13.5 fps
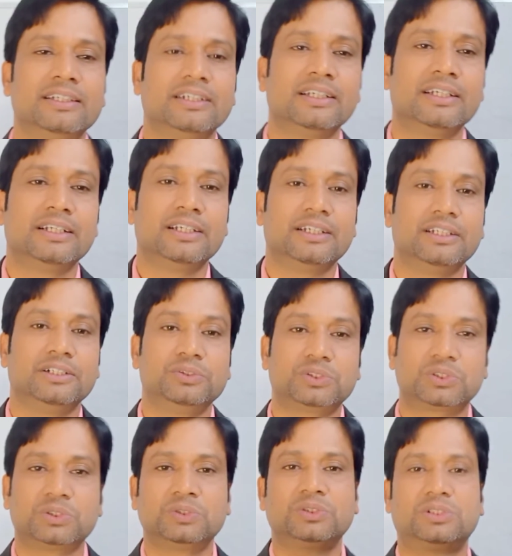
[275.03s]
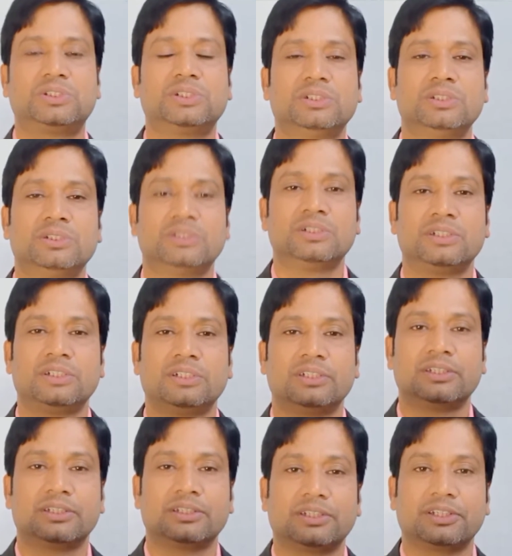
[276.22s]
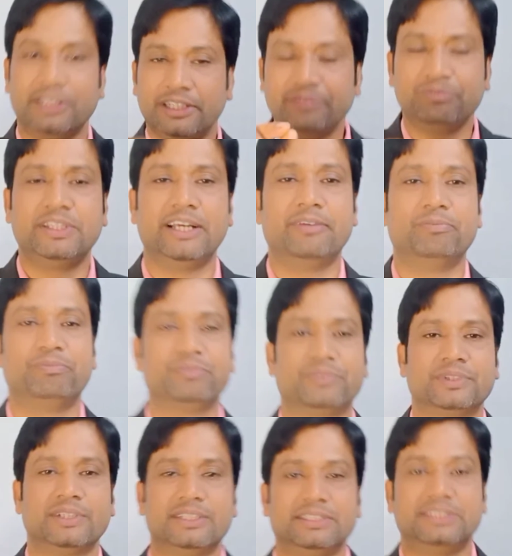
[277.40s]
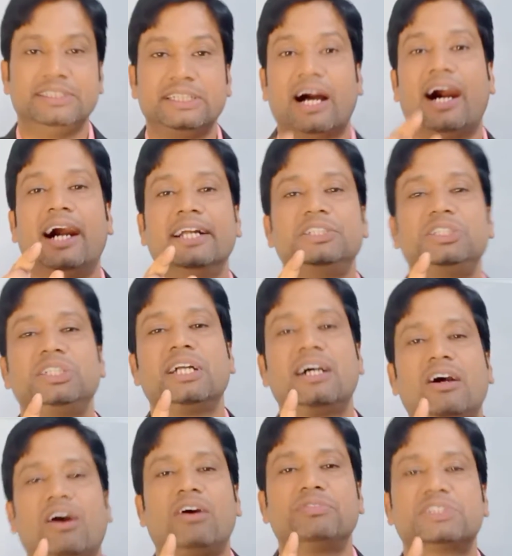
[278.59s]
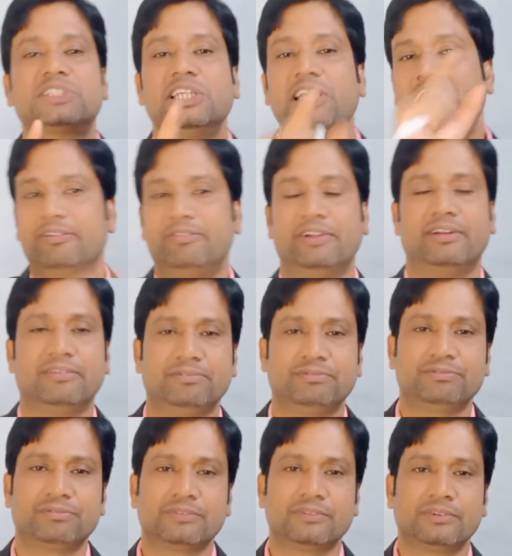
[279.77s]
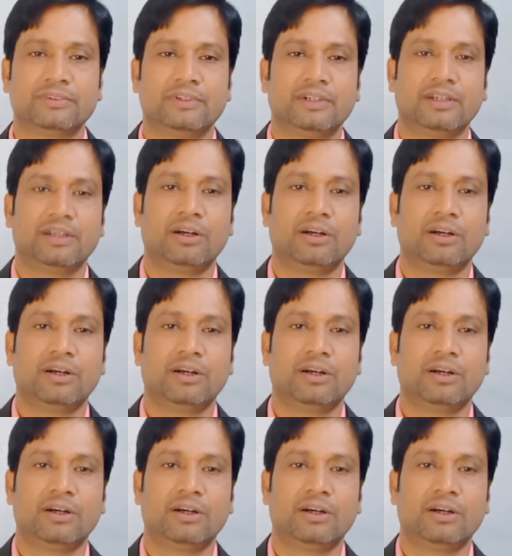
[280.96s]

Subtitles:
you should give them the idea of syllable. What is